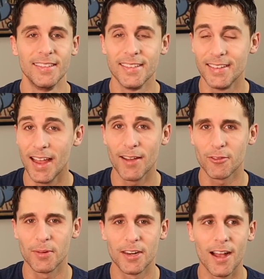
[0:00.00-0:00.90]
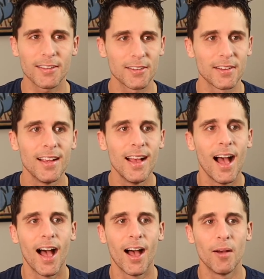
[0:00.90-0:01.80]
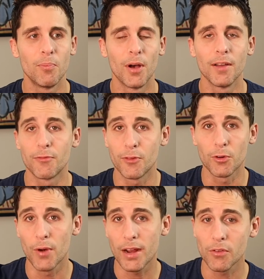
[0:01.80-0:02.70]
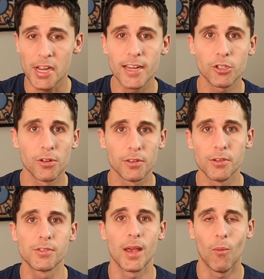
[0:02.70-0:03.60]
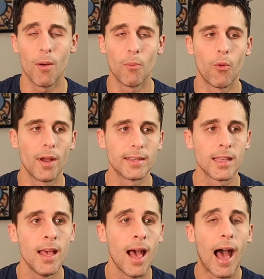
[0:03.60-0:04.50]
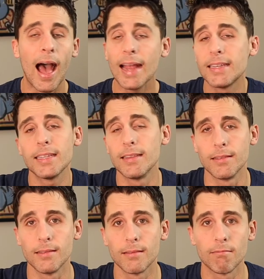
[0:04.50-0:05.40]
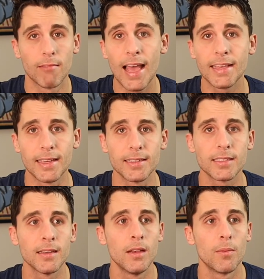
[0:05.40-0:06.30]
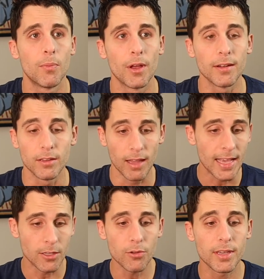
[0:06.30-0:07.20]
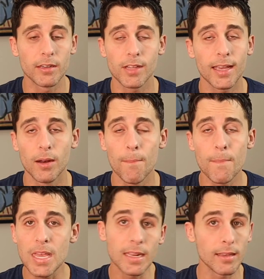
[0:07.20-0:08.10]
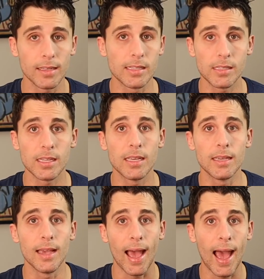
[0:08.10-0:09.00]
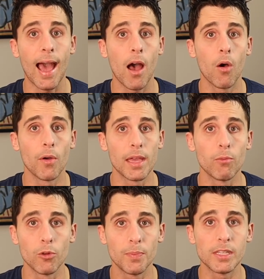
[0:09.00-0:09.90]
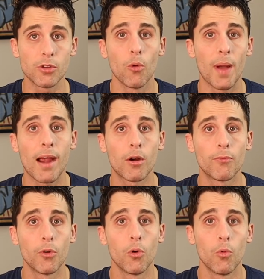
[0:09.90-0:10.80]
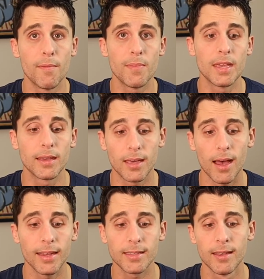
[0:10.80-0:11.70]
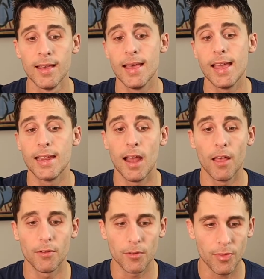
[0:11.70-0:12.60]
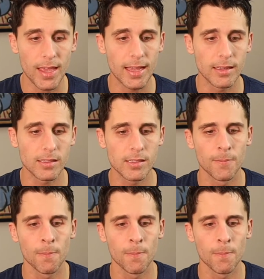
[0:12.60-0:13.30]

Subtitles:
not from a doctor, but for recreational use at one point. I didn't like it, but like you, Kitters, I could immediately see how it would be so powerful when being cut and other things.